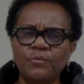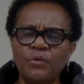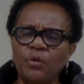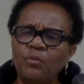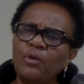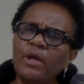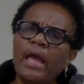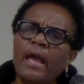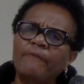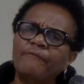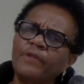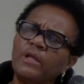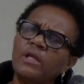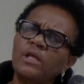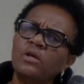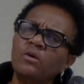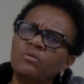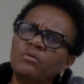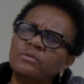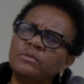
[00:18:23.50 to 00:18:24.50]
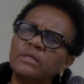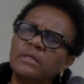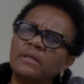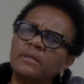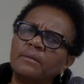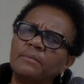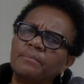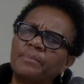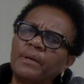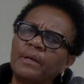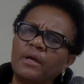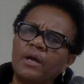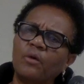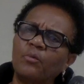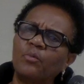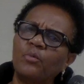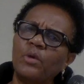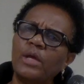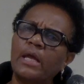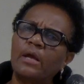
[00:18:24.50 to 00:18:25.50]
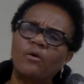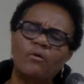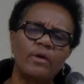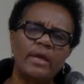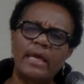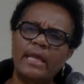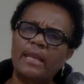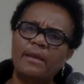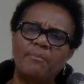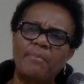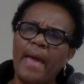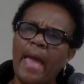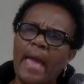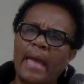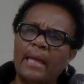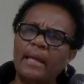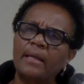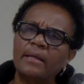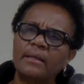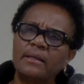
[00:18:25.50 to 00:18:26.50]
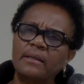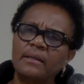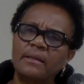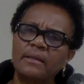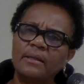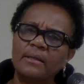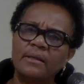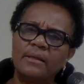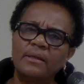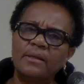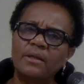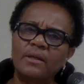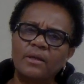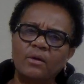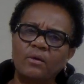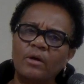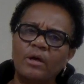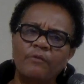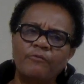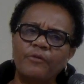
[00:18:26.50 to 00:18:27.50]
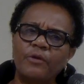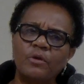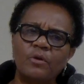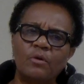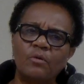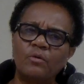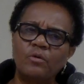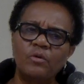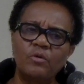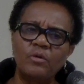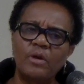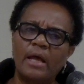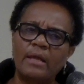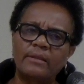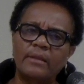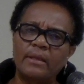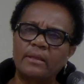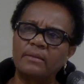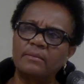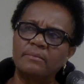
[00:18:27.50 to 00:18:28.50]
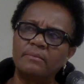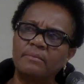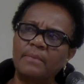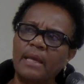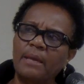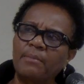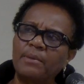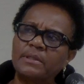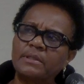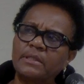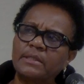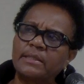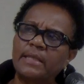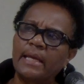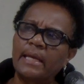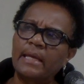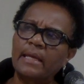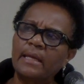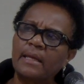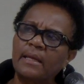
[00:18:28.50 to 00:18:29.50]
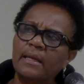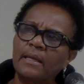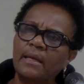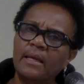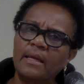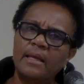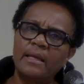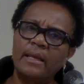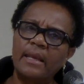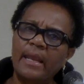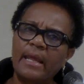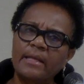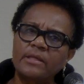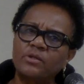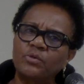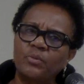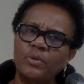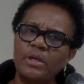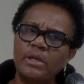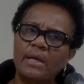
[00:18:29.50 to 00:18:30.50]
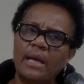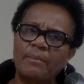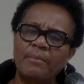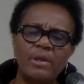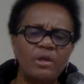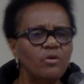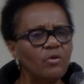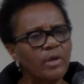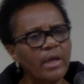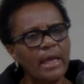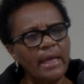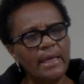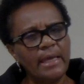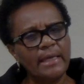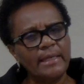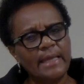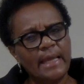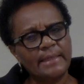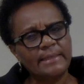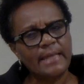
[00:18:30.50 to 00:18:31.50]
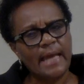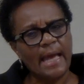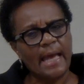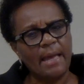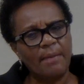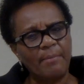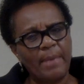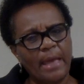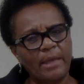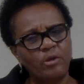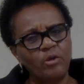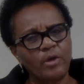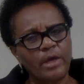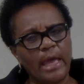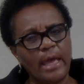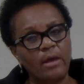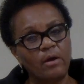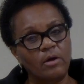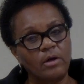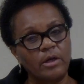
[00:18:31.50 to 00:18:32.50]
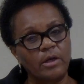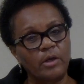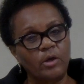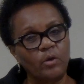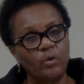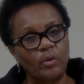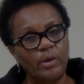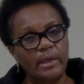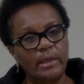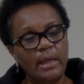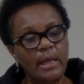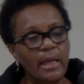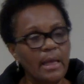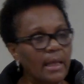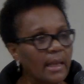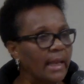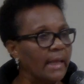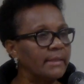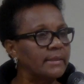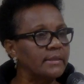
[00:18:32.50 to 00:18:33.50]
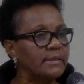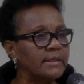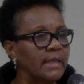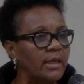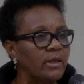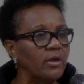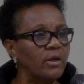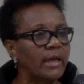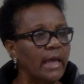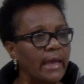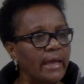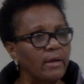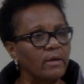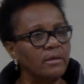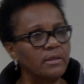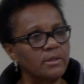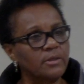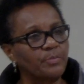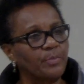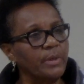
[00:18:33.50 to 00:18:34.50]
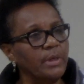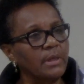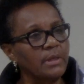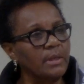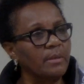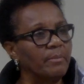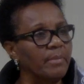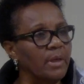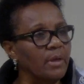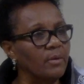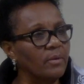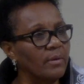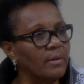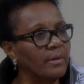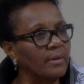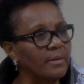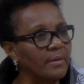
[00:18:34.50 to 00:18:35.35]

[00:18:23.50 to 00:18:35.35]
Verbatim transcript: we have to use it because we ain't gonna get it back. You know, if you don't do nothing, maybe today, next week. I mean, you can't get that time back. All you can't right. undo it. Like to say, you can't unspill the milk.